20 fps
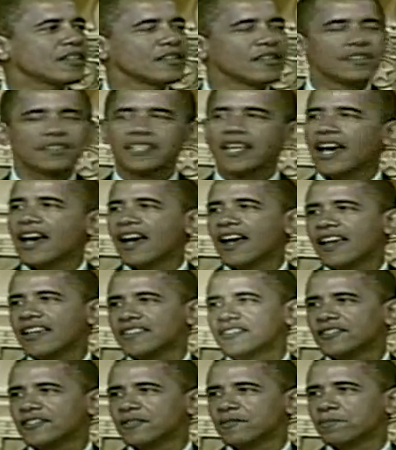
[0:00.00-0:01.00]
The
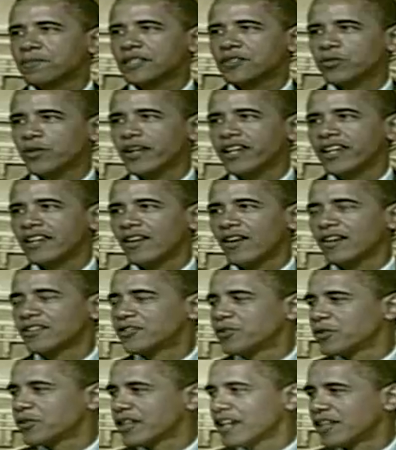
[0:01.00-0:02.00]
ties between our
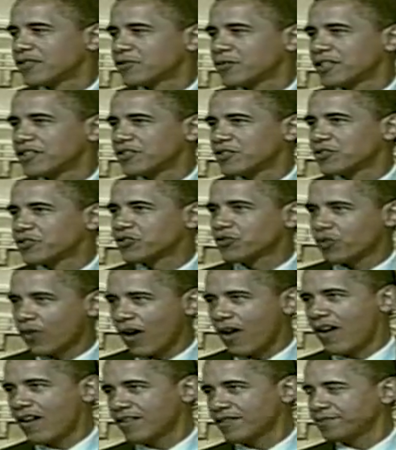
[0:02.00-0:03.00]
two countries are
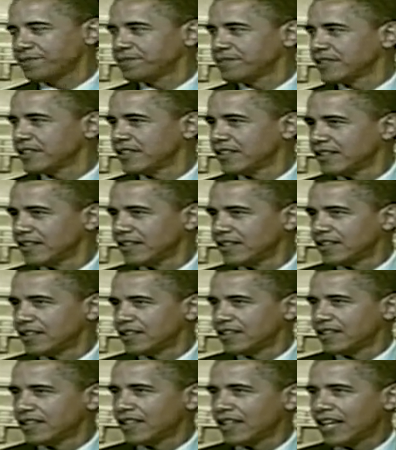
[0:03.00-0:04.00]
strong
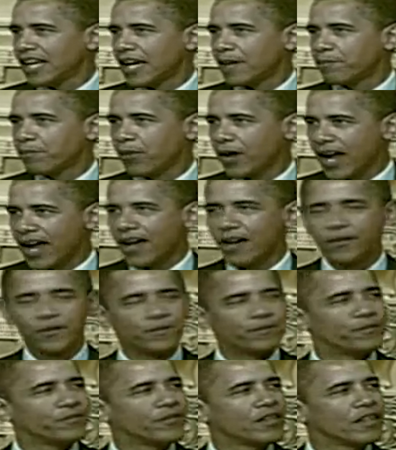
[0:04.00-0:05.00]
and I am proud.
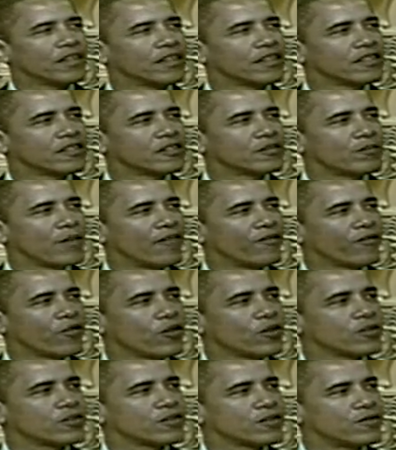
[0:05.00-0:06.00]
This is my
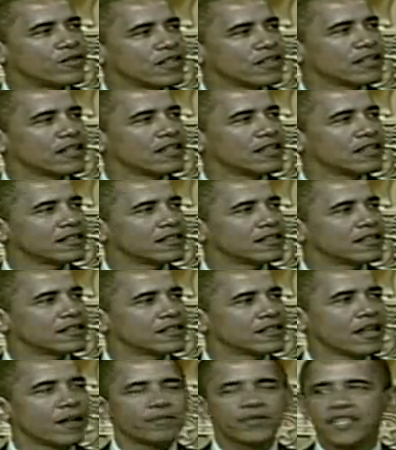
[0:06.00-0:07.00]
first visit to
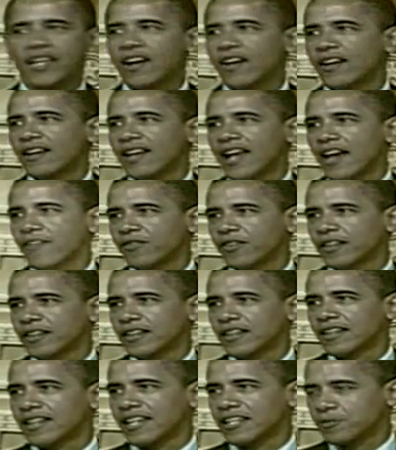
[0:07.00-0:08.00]
sub Saharan
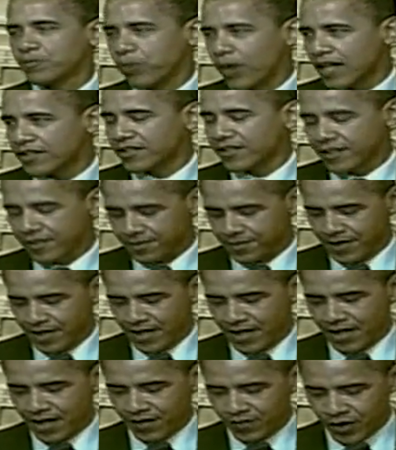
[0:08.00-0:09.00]
Africa as President
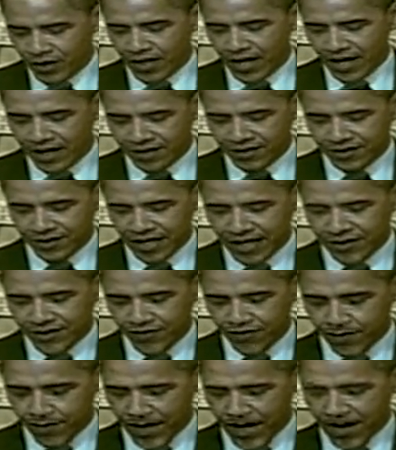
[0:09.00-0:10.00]
of the United States
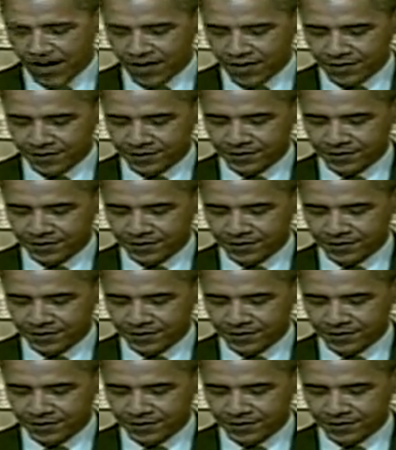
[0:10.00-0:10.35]
of America.